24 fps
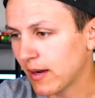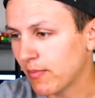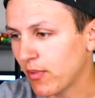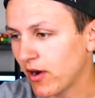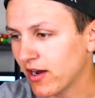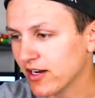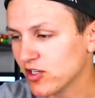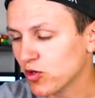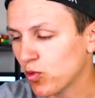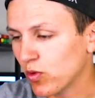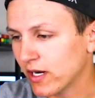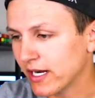I
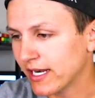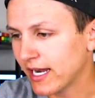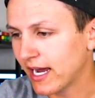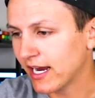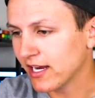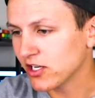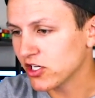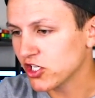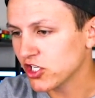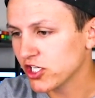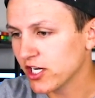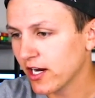bought
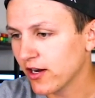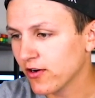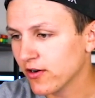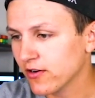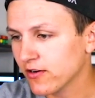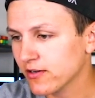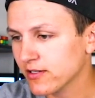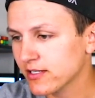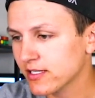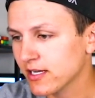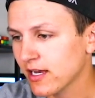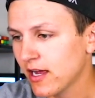29
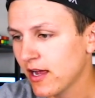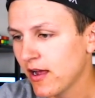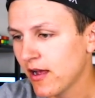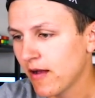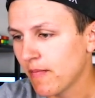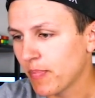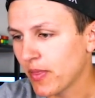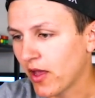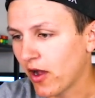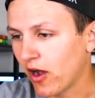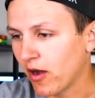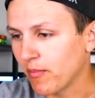shares.
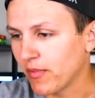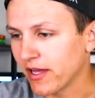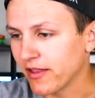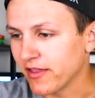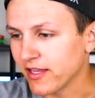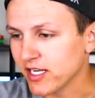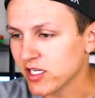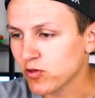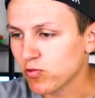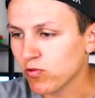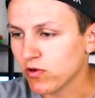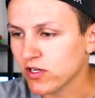Um,
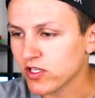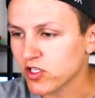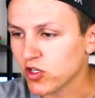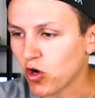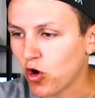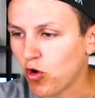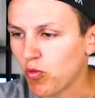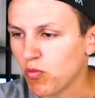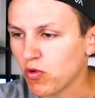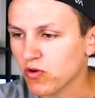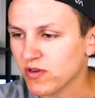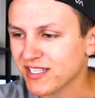this was
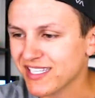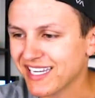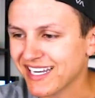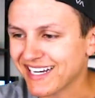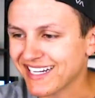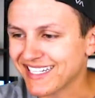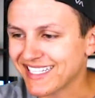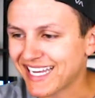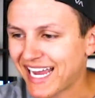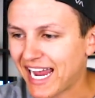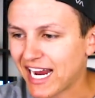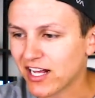almost
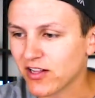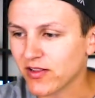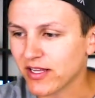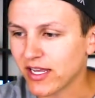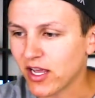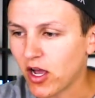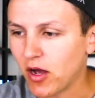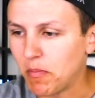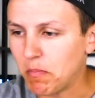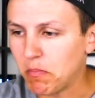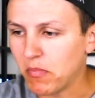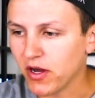
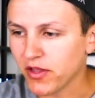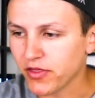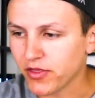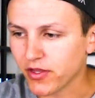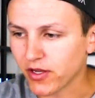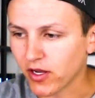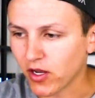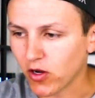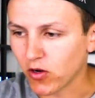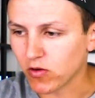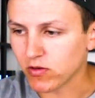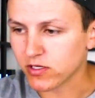exactly a month
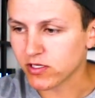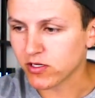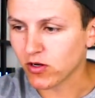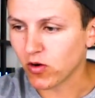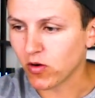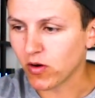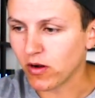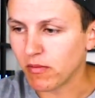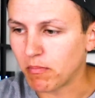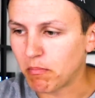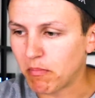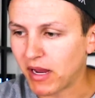ago.
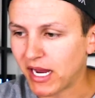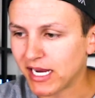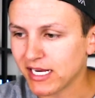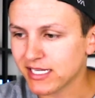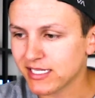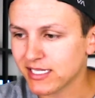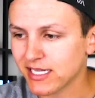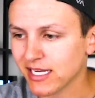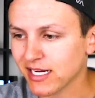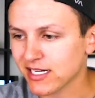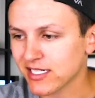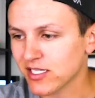So May
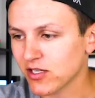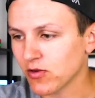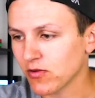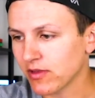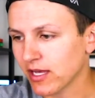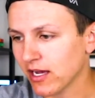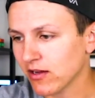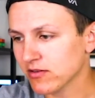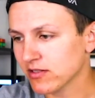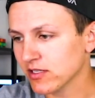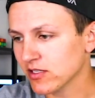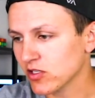6,
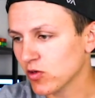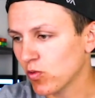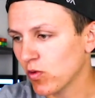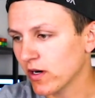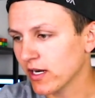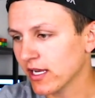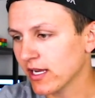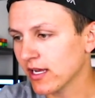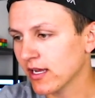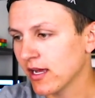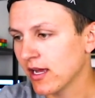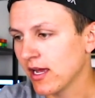
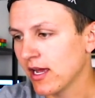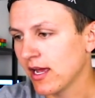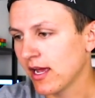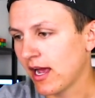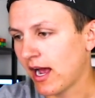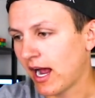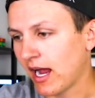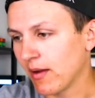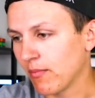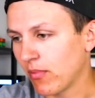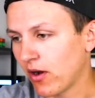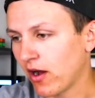2020,
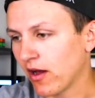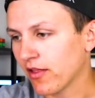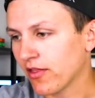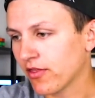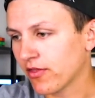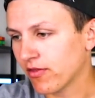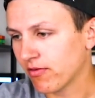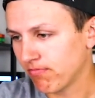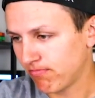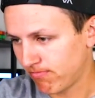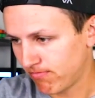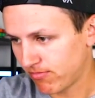I
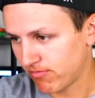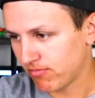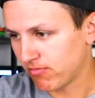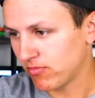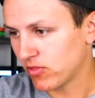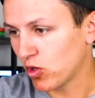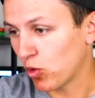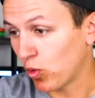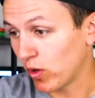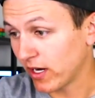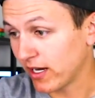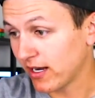bought
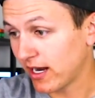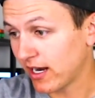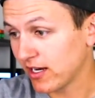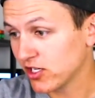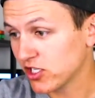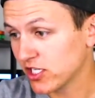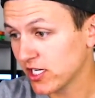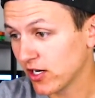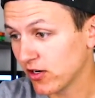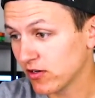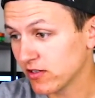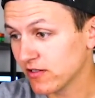
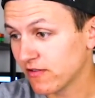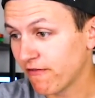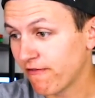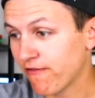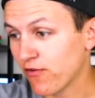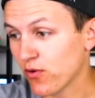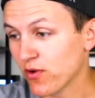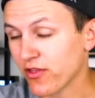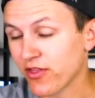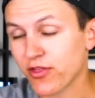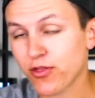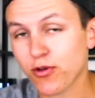29 shares
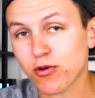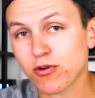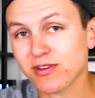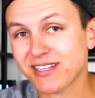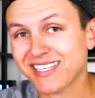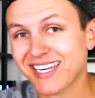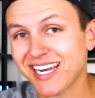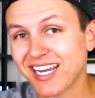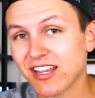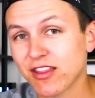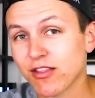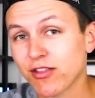for
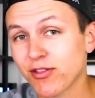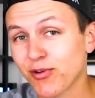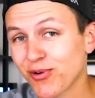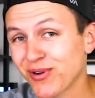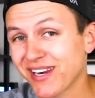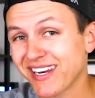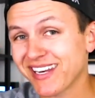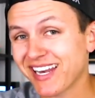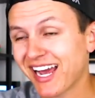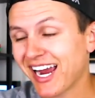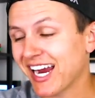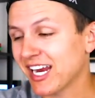
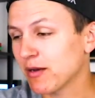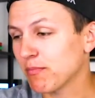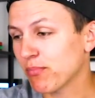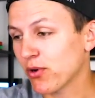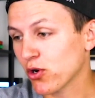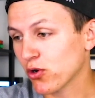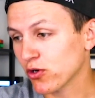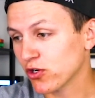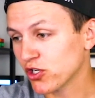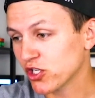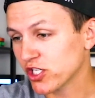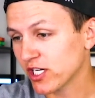13.39
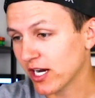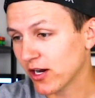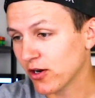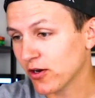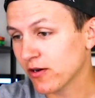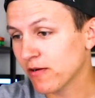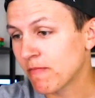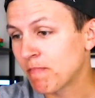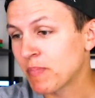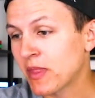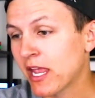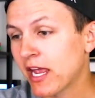per
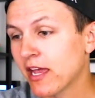share.